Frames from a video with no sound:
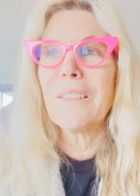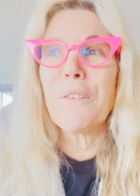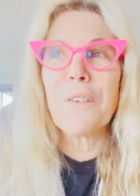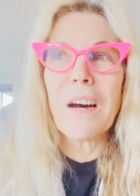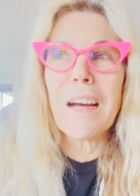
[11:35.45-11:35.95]

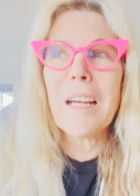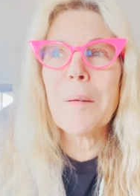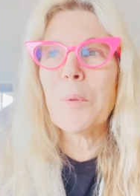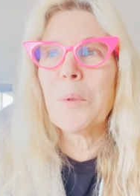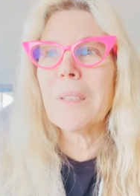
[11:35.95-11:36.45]

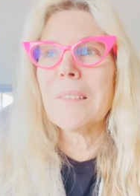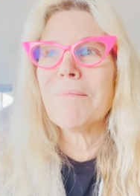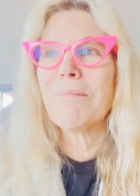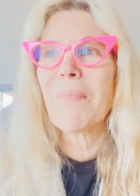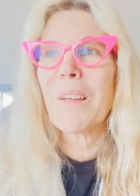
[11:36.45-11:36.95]
vibe or
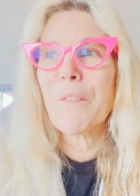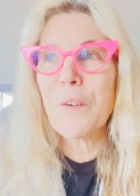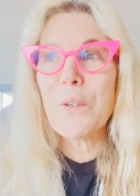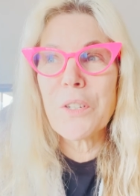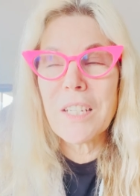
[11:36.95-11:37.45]

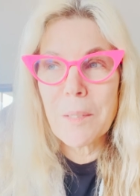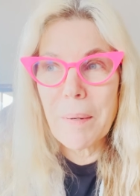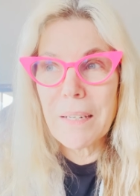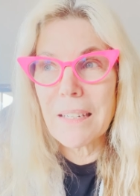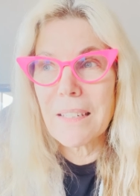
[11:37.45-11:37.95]
feel she's
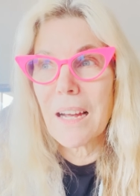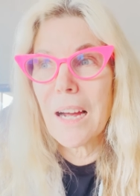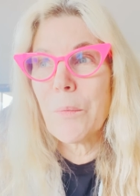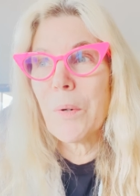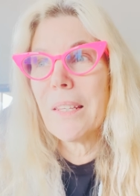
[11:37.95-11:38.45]
spending
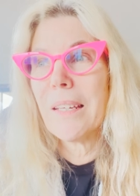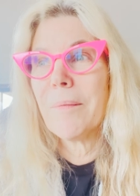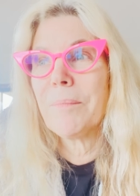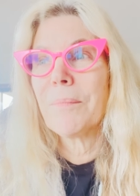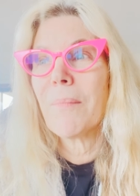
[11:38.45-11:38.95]
time with
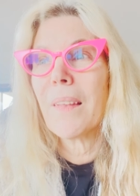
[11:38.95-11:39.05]
him.